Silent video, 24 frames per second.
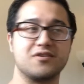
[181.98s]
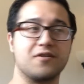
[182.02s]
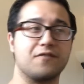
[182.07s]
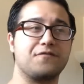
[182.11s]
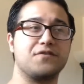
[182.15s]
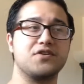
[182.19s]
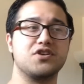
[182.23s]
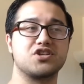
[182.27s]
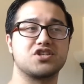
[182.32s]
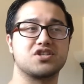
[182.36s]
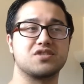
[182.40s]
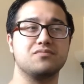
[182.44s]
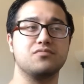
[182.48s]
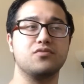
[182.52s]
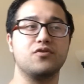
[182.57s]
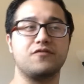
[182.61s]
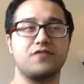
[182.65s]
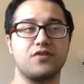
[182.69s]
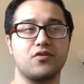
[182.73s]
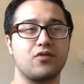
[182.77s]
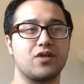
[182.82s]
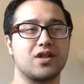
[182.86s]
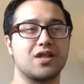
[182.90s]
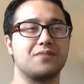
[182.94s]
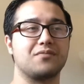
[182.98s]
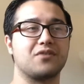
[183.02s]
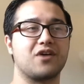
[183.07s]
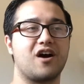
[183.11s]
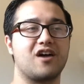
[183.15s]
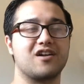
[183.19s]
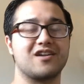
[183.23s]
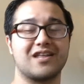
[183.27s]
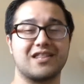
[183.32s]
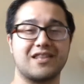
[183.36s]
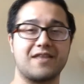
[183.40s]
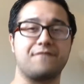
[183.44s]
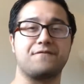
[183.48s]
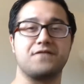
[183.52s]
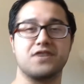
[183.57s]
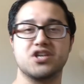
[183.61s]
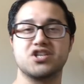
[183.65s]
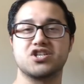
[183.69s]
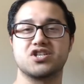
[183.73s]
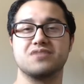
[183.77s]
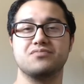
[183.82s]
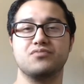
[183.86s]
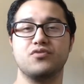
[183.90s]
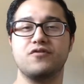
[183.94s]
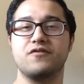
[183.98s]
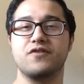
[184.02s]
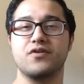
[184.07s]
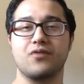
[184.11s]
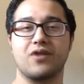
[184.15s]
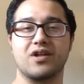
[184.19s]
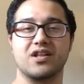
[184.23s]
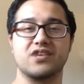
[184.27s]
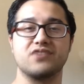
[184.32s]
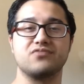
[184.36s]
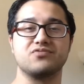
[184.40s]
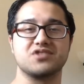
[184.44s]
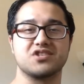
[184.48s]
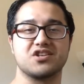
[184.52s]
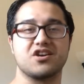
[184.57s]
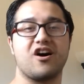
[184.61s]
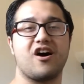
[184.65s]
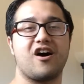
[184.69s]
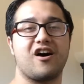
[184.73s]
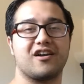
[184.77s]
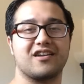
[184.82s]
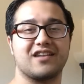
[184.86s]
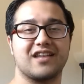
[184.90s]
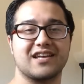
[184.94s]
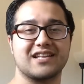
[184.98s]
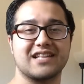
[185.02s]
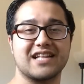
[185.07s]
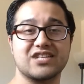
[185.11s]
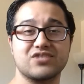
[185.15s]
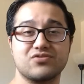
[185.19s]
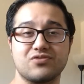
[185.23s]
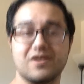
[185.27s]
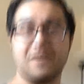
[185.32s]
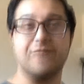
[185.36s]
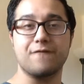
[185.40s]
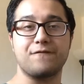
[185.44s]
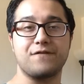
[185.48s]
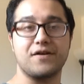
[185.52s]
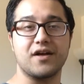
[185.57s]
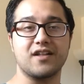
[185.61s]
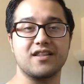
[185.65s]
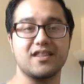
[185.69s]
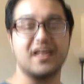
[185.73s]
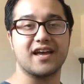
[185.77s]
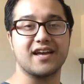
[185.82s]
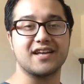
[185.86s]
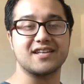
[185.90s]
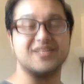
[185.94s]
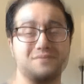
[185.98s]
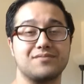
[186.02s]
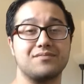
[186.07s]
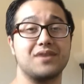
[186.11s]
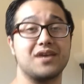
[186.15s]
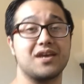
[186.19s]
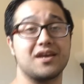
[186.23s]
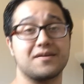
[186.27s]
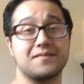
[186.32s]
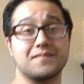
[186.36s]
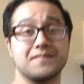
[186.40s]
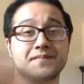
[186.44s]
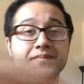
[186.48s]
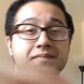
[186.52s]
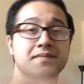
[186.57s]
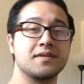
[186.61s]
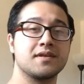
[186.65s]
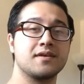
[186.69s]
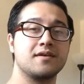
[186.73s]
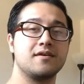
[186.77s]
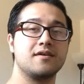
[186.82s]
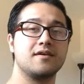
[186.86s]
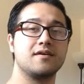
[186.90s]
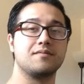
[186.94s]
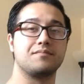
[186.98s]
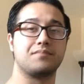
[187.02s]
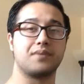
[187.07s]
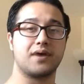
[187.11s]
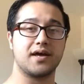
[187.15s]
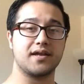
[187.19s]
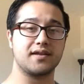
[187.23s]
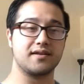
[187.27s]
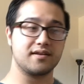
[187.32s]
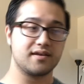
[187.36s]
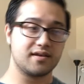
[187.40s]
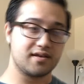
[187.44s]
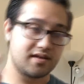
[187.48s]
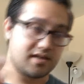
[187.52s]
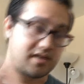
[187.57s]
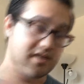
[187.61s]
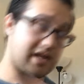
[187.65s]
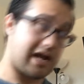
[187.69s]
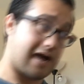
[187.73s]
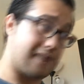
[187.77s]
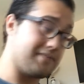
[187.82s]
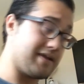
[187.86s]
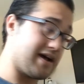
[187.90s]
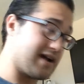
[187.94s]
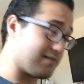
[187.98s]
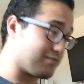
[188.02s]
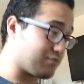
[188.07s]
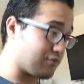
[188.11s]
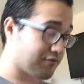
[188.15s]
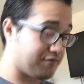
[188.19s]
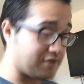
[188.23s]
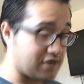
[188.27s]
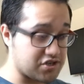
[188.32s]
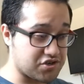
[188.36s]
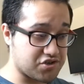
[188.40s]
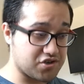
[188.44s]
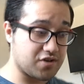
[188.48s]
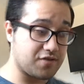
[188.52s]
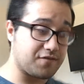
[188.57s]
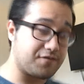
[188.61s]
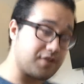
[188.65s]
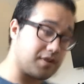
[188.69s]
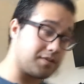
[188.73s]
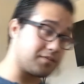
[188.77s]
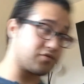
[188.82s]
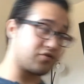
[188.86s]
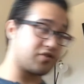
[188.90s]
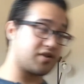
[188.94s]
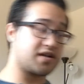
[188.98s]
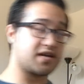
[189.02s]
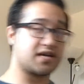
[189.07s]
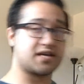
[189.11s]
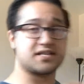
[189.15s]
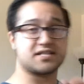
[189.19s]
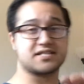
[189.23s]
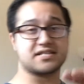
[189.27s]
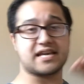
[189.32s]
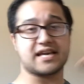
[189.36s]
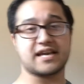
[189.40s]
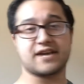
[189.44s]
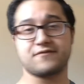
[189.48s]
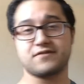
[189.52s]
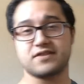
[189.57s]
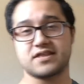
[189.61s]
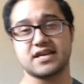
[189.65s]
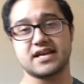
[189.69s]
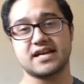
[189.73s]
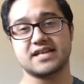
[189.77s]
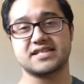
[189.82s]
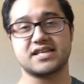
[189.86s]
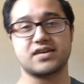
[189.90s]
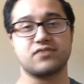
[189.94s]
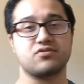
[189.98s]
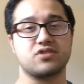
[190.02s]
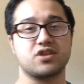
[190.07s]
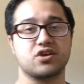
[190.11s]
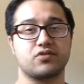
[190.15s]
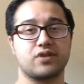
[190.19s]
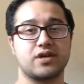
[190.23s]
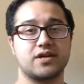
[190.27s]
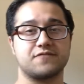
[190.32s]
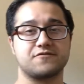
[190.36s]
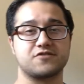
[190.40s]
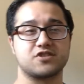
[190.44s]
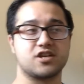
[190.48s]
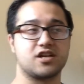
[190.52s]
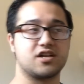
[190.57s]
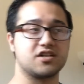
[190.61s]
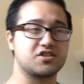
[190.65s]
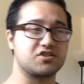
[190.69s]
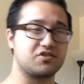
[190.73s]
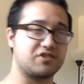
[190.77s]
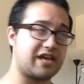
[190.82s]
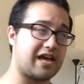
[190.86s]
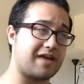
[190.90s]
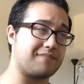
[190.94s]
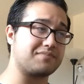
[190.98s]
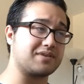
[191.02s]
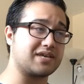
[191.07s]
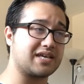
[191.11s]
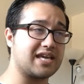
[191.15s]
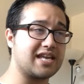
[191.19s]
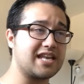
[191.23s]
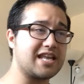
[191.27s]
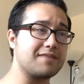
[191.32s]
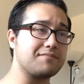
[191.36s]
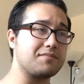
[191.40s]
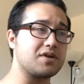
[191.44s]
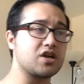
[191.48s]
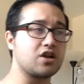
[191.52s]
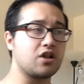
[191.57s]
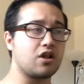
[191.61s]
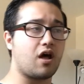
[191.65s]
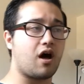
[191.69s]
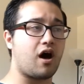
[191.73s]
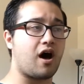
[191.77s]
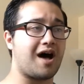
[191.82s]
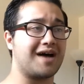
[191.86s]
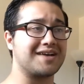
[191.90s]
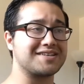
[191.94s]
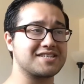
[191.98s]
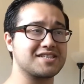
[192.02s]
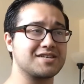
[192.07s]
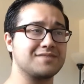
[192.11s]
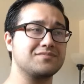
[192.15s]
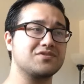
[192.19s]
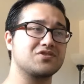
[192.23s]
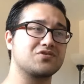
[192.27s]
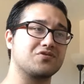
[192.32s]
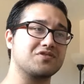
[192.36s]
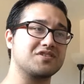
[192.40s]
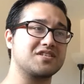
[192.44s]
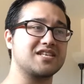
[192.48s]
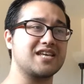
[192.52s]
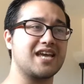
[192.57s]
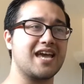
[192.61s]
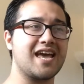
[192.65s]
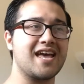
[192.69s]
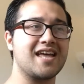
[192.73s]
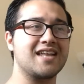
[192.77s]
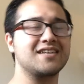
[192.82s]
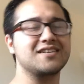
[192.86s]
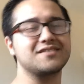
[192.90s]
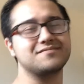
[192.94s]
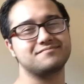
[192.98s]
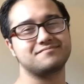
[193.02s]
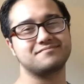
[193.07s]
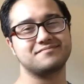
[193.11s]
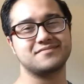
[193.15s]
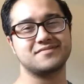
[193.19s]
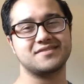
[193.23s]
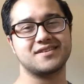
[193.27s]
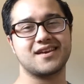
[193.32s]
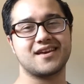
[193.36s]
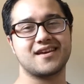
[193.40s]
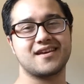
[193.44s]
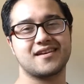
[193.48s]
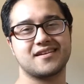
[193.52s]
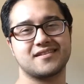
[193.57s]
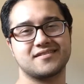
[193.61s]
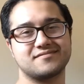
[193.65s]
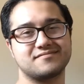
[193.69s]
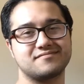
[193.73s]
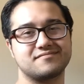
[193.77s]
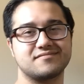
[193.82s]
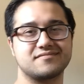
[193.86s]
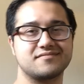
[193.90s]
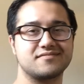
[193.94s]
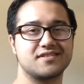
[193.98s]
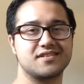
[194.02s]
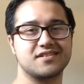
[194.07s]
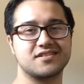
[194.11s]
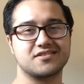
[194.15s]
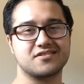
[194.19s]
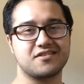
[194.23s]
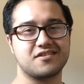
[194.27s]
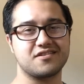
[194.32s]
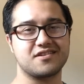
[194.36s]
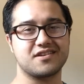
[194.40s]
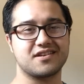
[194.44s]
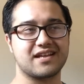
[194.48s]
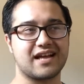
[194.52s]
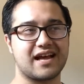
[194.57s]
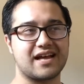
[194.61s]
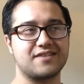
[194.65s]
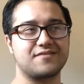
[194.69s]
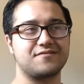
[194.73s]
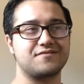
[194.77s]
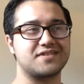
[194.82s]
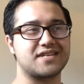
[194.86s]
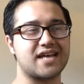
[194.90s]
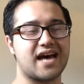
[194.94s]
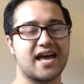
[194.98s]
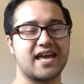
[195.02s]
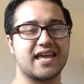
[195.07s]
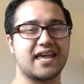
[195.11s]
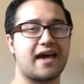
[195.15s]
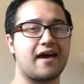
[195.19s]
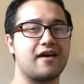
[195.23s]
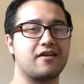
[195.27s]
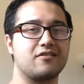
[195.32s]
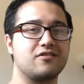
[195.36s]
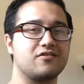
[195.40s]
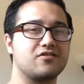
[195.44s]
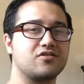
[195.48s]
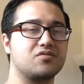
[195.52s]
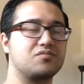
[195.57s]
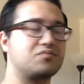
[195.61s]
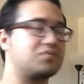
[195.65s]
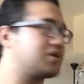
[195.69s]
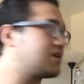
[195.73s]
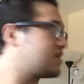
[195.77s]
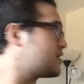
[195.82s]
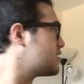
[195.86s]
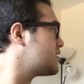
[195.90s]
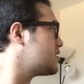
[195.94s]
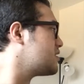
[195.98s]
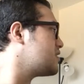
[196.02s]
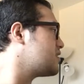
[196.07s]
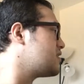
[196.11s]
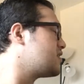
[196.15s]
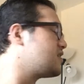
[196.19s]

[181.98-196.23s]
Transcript: Don't finish the movie while I'm gone. And they finished the movie while he was gone. Like, that's what it felt like to me. But I'm not a professional film critic. Take everything I say with a grain of salt. So yeah, beginning, middle, awesome. Towards the end, it started kind of dying out a little bit.